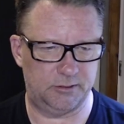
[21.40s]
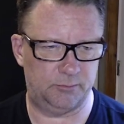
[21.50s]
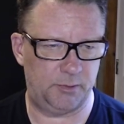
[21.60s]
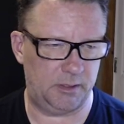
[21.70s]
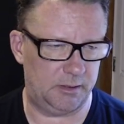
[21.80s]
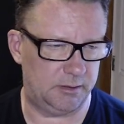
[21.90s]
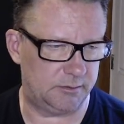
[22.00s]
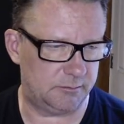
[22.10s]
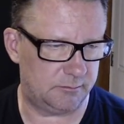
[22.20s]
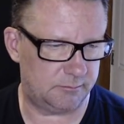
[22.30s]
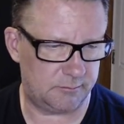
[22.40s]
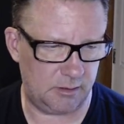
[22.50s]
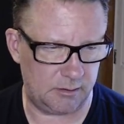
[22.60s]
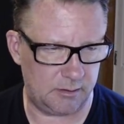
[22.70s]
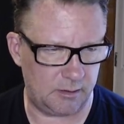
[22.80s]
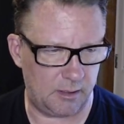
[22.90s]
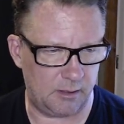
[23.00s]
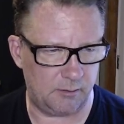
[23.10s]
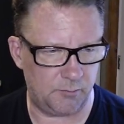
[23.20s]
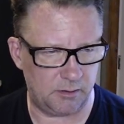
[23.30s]
page collecting
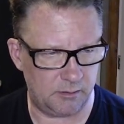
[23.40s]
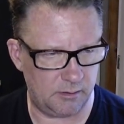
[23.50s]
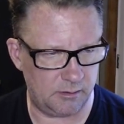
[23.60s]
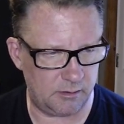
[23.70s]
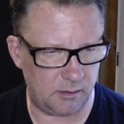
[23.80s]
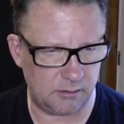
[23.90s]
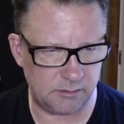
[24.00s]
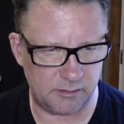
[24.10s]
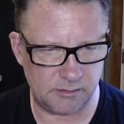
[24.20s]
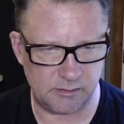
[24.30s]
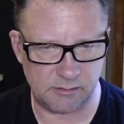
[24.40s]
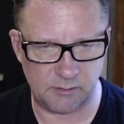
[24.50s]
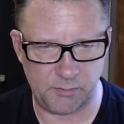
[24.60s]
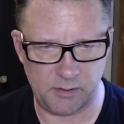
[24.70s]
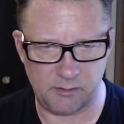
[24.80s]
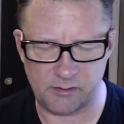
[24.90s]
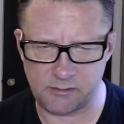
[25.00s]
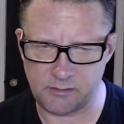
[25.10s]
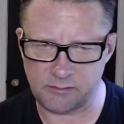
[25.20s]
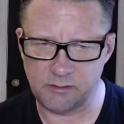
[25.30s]
data, but the cards are these things up
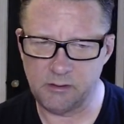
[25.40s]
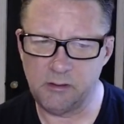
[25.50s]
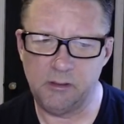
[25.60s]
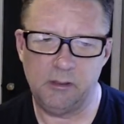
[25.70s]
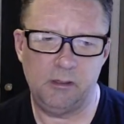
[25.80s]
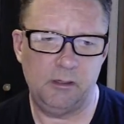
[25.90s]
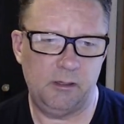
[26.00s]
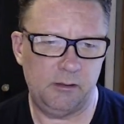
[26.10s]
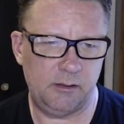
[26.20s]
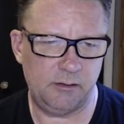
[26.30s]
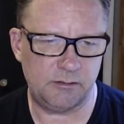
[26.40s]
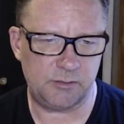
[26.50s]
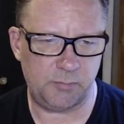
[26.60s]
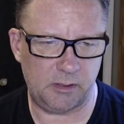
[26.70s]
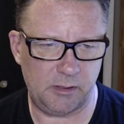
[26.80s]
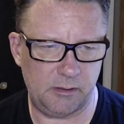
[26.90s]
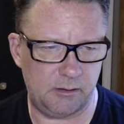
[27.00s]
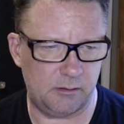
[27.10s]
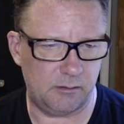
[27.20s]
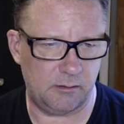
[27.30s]
here. They display
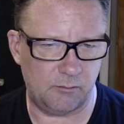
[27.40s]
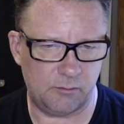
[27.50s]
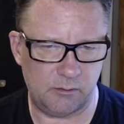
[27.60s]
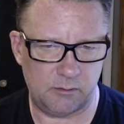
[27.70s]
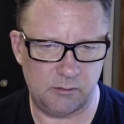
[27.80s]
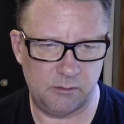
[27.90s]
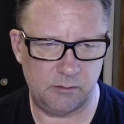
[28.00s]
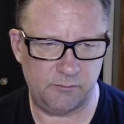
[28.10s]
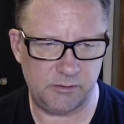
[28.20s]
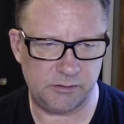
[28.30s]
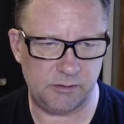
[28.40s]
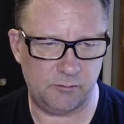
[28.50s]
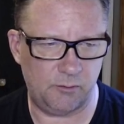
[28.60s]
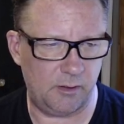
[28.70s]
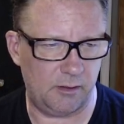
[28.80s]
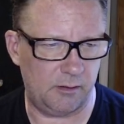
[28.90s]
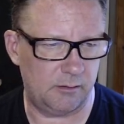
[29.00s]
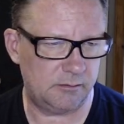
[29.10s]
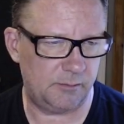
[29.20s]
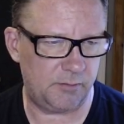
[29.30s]
in a real efficient
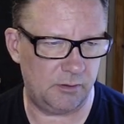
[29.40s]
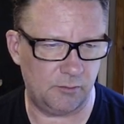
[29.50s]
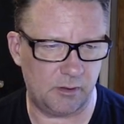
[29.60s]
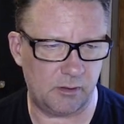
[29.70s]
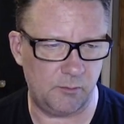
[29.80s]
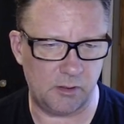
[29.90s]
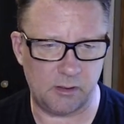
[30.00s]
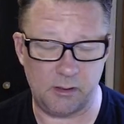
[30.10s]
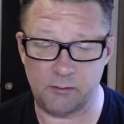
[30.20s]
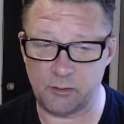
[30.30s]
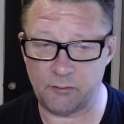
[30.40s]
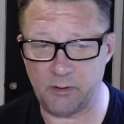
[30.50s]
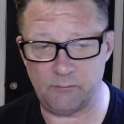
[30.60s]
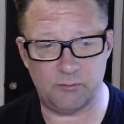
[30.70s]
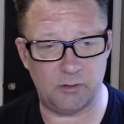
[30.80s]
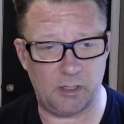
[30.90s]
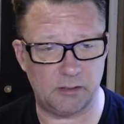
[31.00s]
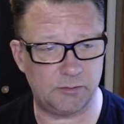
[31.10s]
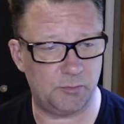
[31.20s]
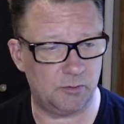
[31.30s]
way something you want to communicate. They're great for
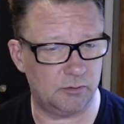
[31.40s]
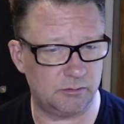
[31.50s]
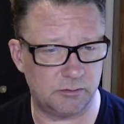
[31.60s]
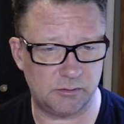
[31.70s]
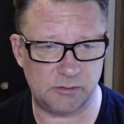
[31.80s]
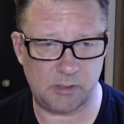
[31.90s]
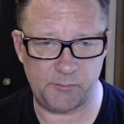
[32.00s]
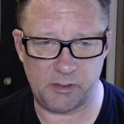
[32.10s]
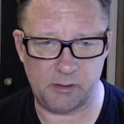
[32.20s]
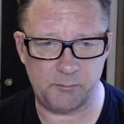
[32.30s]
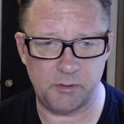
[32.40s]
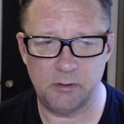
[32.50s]
dashboards or just summing up